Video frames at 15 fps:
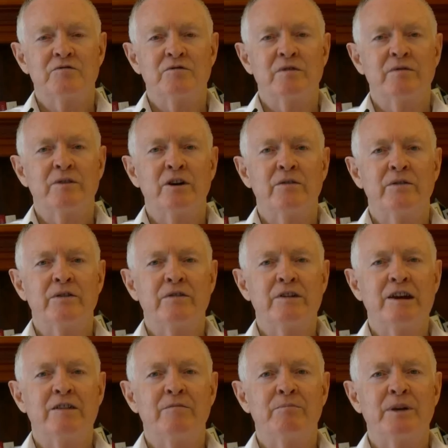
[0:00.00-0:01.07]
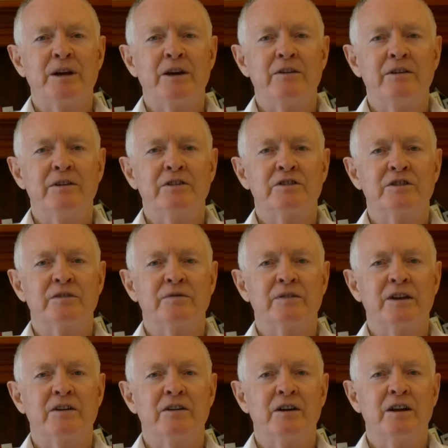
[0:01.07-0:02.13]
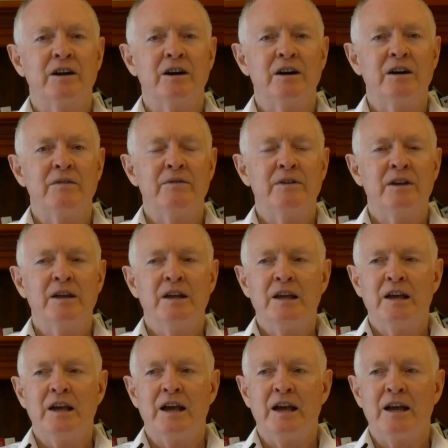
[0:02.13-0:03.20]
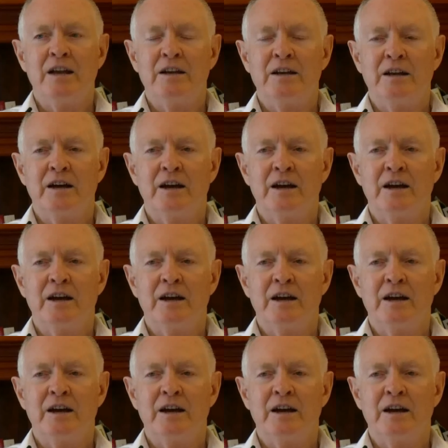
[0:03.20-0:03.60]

revolving around parents if they're alive, and